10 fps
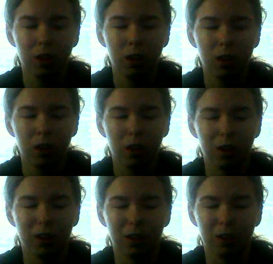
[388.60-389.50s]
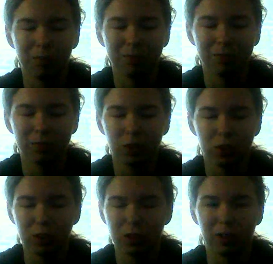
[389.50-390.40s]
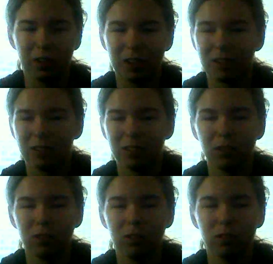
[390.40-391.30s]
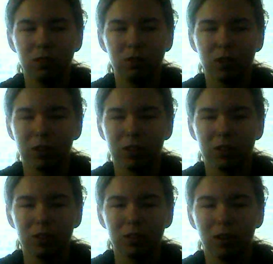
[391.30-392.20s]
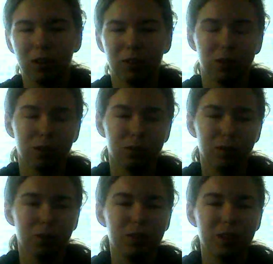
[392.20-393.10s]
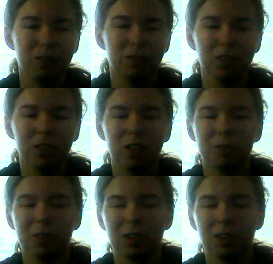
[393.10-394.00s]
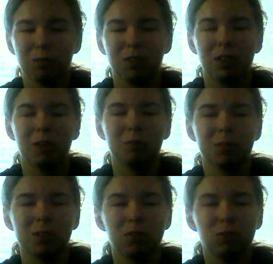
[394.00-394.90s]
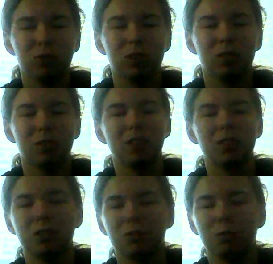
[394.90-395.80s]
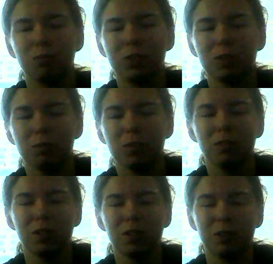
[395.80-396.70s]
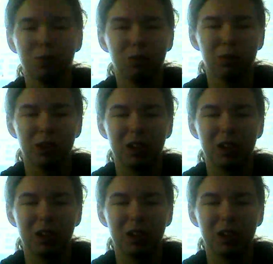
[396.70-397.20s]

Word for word: Um, just then, just also learn differently because when you have seizures, sometimes you your memory you forget.